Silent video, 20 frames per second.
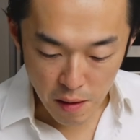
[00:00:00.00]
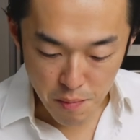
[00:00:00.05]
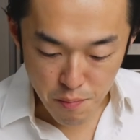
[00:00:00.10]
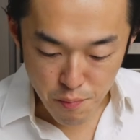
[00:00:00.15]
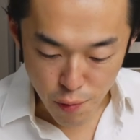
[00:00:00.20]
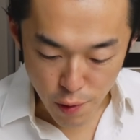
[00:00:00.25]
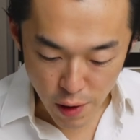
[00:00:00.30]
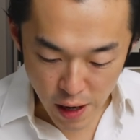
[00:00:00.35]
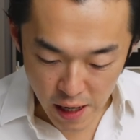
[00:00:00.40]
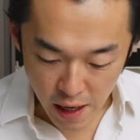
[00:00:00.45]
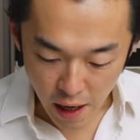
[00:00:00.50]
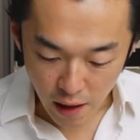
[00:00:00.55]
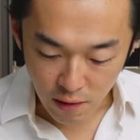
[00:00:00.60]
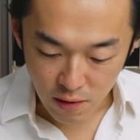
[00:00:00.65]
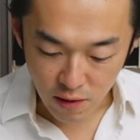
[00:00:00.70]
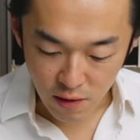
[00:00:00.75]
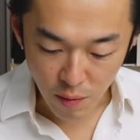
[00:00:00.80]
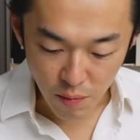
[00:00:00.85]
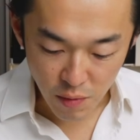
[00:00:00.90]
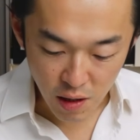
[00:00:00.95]
bring in
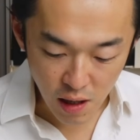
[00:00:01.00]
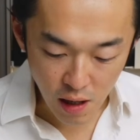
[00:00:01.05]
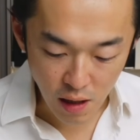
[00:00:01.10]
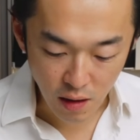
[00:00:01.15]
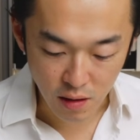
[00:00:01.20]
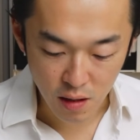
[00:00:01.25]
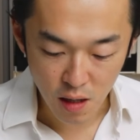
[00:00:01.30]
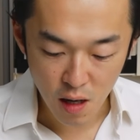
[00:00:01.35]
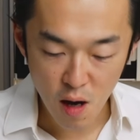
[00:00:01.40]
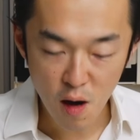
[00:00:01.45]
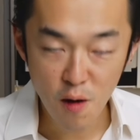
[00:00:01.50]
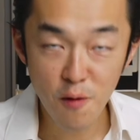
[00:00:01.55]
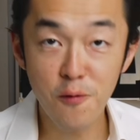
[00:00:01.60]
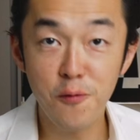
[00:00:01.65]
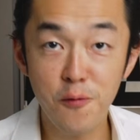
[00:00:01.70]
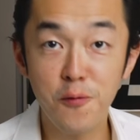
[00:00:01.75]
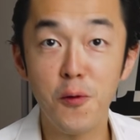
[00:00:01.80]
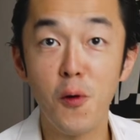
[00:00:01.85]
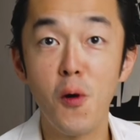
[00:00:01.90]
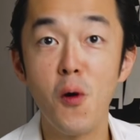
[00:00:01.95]
some heat,
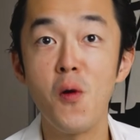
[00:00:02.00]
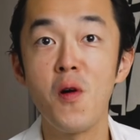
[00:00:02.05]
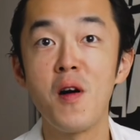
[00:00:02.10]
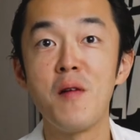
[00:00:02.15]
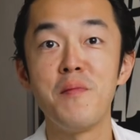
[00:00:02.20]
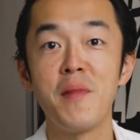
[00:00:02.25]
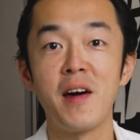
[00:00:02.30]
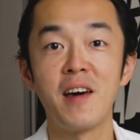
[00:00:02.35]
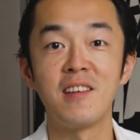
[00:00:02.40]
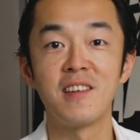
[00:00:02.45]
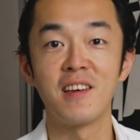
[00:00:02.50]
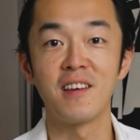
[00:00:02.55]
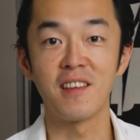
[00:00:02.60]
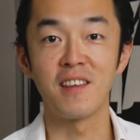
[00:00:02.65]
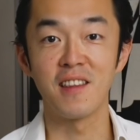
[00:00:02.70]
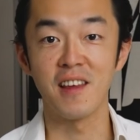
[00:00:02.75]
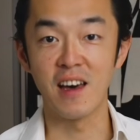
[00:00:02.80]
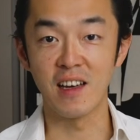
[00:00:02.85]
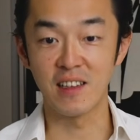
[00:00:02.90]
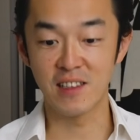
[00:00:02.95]
4 amazing
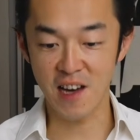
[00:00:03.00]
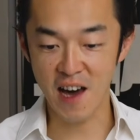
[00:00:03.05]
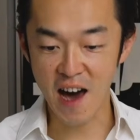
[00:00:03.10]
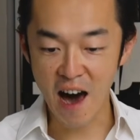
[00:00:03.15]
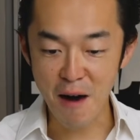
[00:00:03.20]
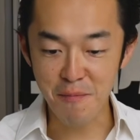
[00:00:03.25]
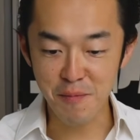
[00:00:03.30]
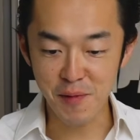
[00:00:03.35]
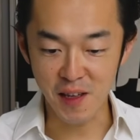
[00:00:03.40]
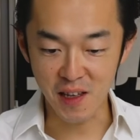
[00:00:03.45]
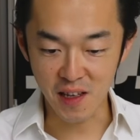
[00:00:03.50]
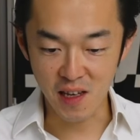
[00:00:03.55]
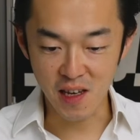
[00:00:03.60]
things are happening